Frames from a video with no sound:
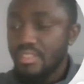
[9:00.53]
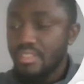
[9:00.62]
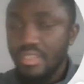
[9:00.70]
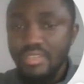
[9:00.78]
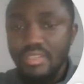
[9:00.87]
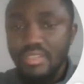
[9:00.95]

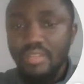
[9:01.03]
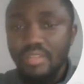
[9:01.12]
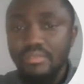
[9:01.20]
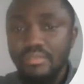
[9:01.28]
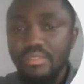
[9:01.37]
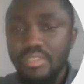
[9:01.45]
case
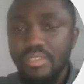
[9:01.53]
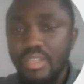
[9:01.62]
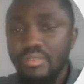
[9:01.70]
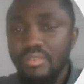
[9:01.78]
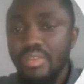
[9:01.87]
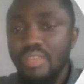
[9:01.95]
now,
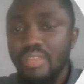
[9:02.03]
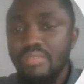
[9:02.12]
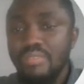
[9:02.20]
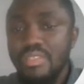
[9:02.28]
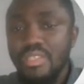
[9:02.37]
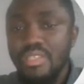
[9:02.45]
triangle
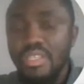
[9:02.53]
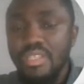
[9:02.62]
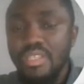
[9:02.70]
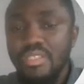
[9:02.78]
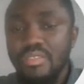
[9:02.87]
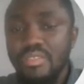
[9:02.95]
ABC
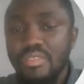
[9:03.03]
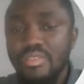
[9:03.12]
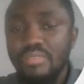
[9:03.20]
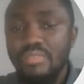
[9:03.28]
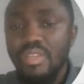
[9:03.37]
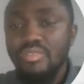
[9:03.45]
is
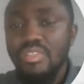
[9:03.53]
similar to